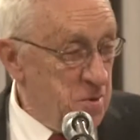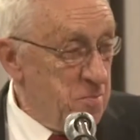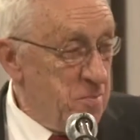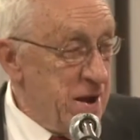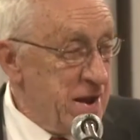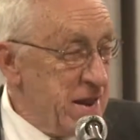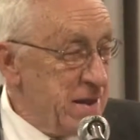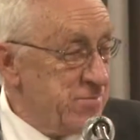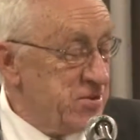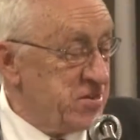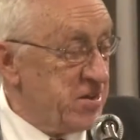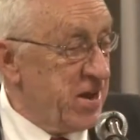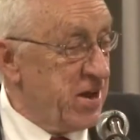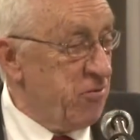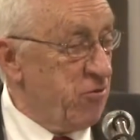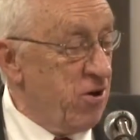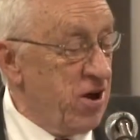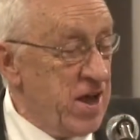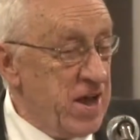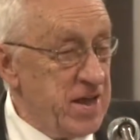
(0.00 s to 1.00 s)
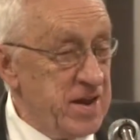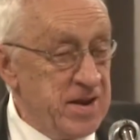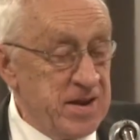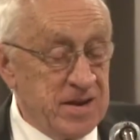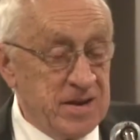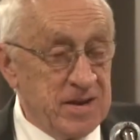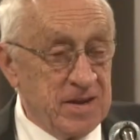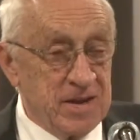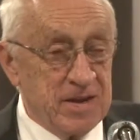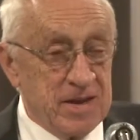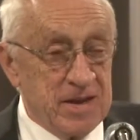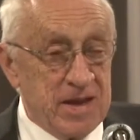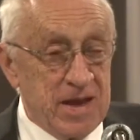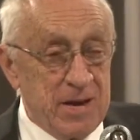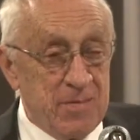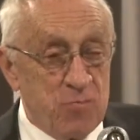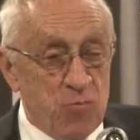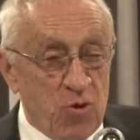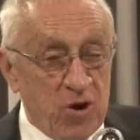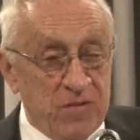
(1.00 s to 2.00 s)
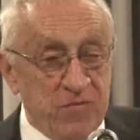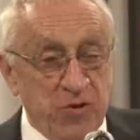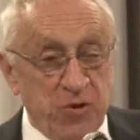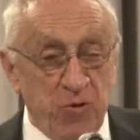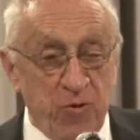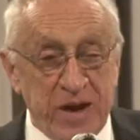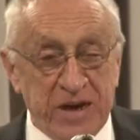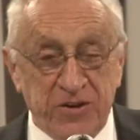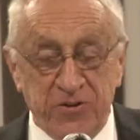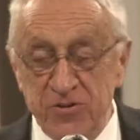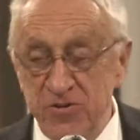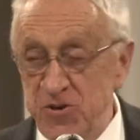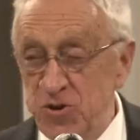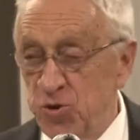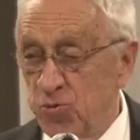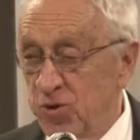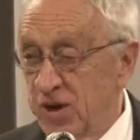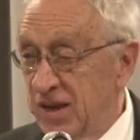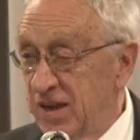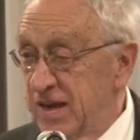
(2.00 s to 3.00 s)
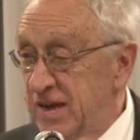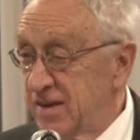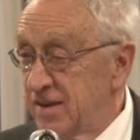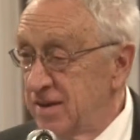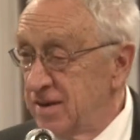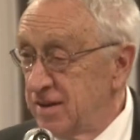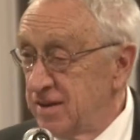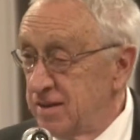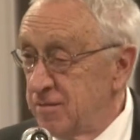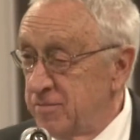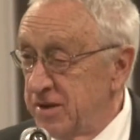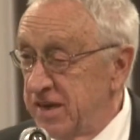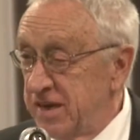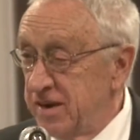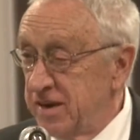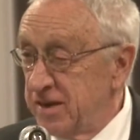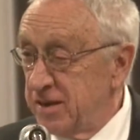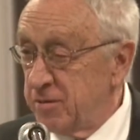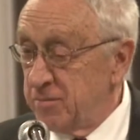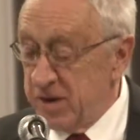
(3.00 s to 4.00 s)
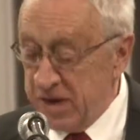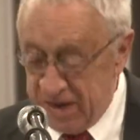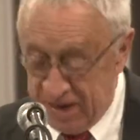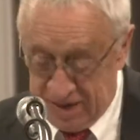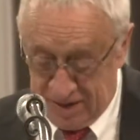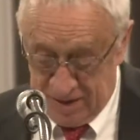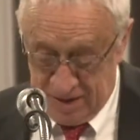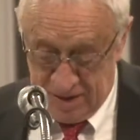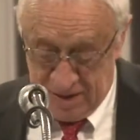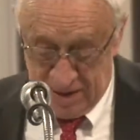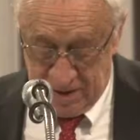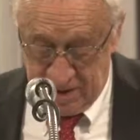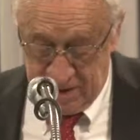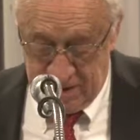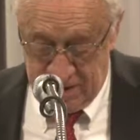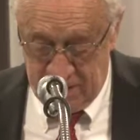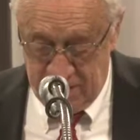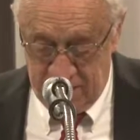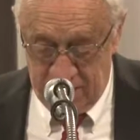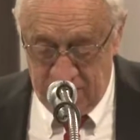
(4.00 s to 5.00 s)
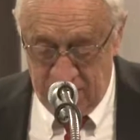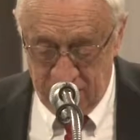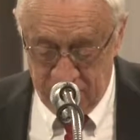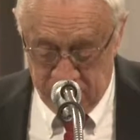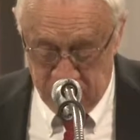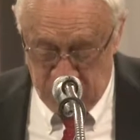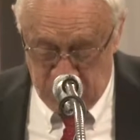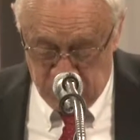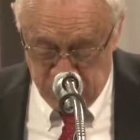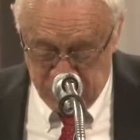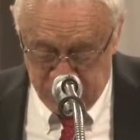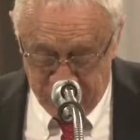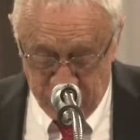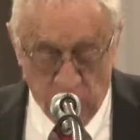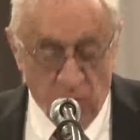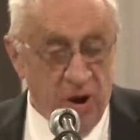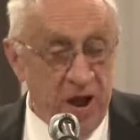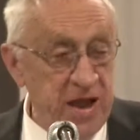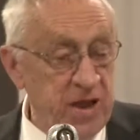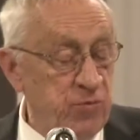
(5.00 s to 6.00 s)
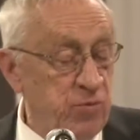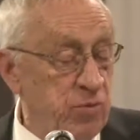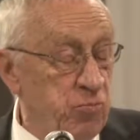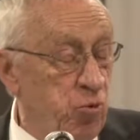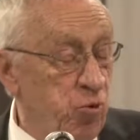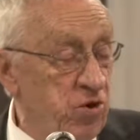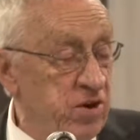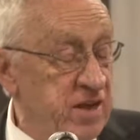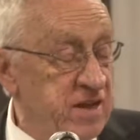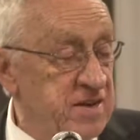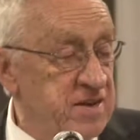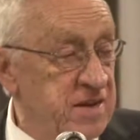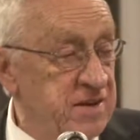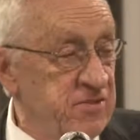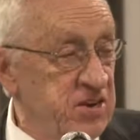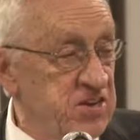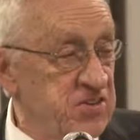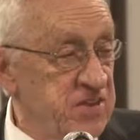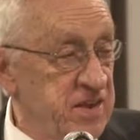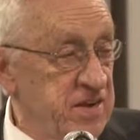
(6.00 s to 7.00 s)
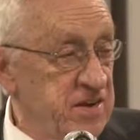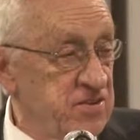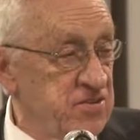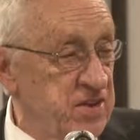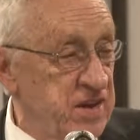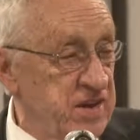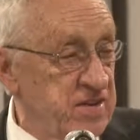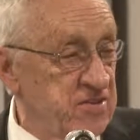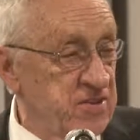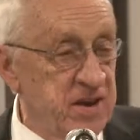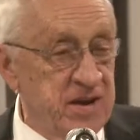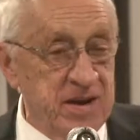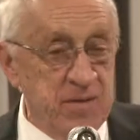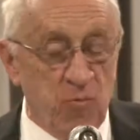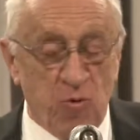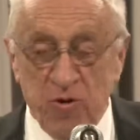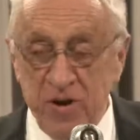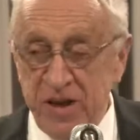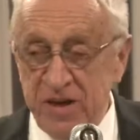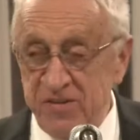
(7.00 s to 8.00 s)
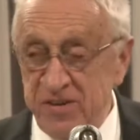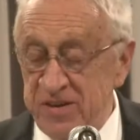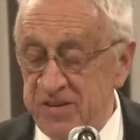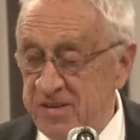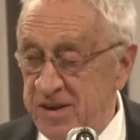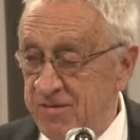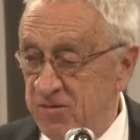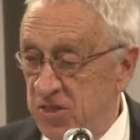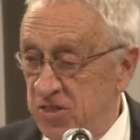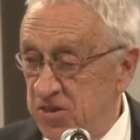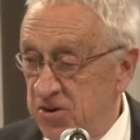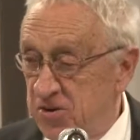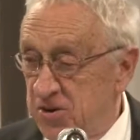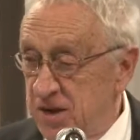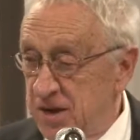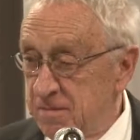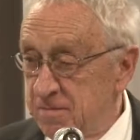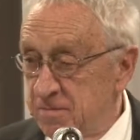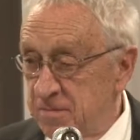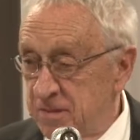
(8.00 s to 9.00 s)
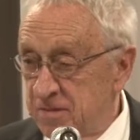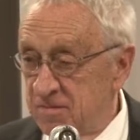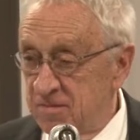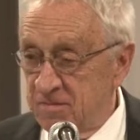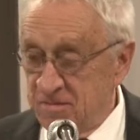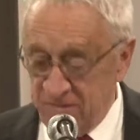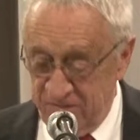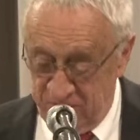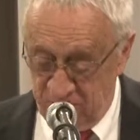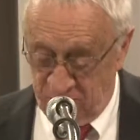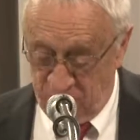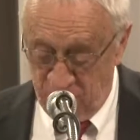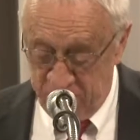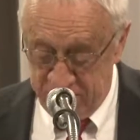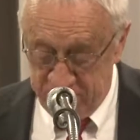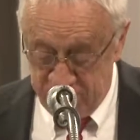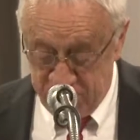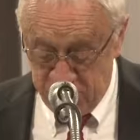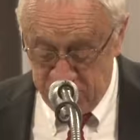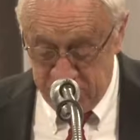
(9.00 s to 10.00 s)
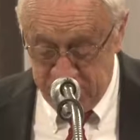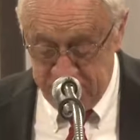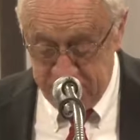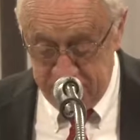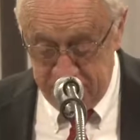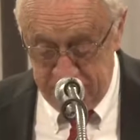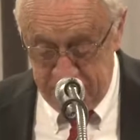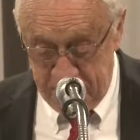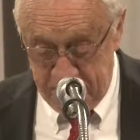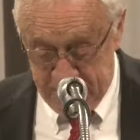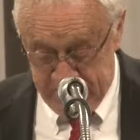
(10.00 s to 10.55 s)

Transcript: My name is Don Ryan. I'm one of the directors you reelected at the beginning of the meeting. Also host of the Ryan Report on TV6, seen Sunday mornings at 7:30. Feel free to tune in.